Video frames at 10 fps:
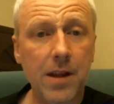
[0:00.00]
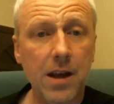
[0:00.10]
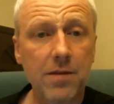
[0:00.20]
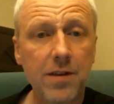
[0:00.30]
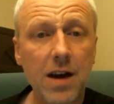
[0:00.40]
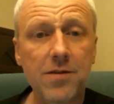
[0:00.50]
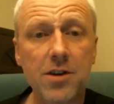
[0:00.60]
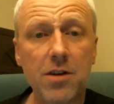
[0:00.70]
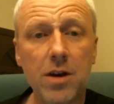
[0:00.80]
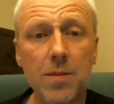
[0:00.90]
if you're
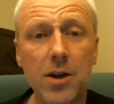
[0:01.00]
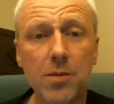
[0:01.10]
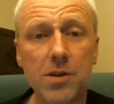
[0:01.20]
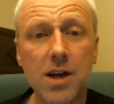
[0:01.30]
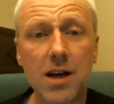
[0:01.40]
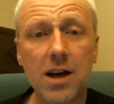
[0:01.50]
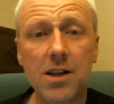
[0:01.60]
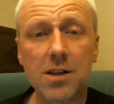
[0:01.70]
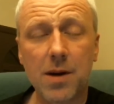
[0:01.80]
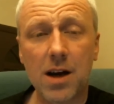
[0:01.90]
after a rebuildable tank
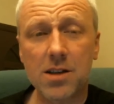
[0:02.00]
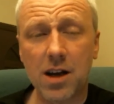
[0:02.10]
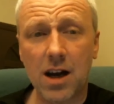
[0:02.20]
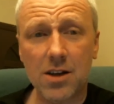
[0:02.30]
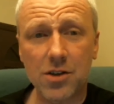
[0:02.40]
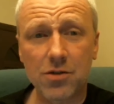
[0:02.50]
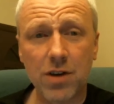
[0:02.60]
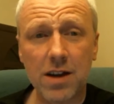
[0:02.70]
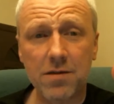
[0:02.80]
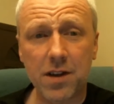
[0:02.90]
atomizer that has
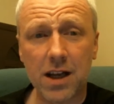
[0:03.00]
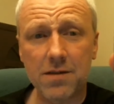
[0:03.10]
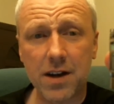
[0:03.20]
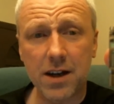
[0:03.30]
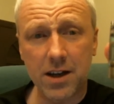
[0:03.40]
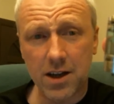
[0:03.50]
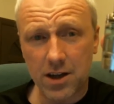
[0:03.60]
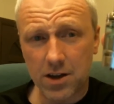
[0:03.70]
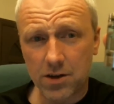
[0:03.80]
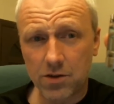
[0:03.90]
great flavour,
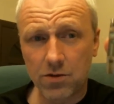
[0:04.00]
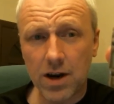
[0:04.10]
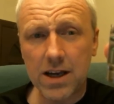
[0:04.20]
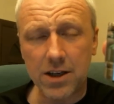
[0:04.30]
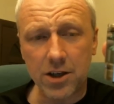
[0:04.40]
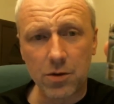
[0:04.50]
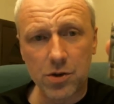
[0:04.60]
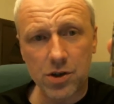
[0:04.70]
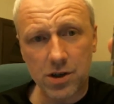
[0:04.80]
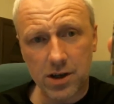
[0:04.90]
great
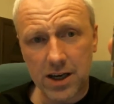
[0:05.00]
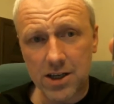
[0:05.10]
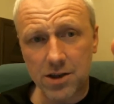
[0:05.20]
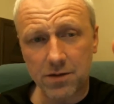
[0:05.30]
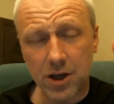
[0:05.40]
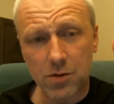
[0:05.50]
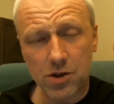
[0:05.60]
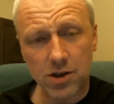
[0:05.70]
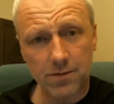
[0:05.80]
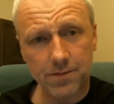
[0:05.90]
use, ease of use,